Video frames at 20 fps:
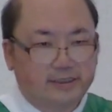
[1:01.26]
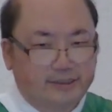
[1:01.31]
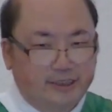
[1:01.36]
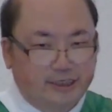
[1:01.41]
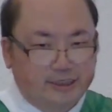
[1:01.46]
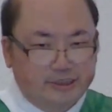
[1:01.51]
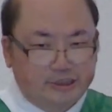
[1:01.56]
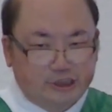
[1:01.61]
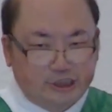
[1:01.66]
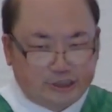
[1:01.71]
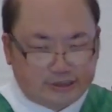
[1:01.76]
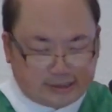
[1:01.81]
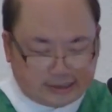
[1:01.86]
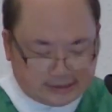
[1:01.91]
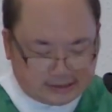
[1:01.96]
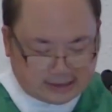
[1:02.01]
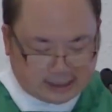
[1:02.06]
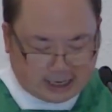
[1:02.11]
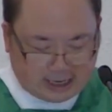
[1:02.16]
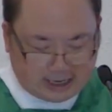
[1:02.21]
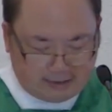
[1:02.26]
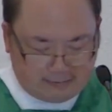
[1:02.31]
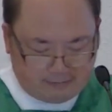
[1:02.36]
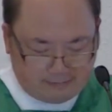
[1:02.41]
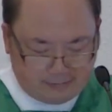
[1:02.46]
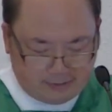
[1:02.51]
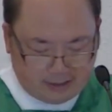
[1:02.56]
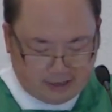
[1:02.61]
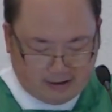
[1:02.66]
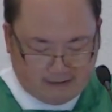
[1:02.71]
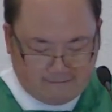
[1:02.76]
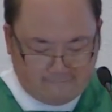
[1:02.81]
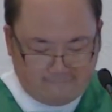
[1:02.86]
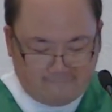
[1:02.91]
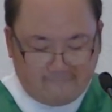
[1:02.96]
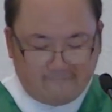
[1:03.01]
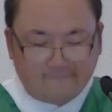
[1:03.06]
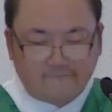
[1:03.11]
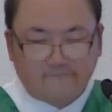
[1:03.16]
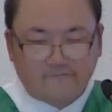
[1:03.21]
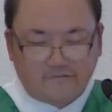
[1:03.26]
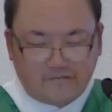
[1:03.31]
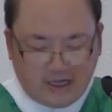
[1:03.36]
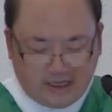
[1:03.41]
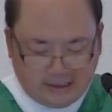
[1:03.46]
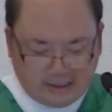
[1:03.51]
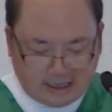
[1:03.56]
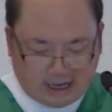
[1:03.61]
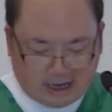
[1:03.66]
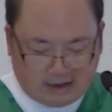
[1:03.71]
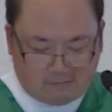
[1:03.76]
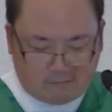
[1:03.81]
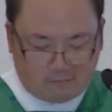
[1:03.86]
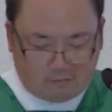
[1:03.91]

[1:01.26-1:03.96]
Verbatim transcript: In Jesus' time, vineyards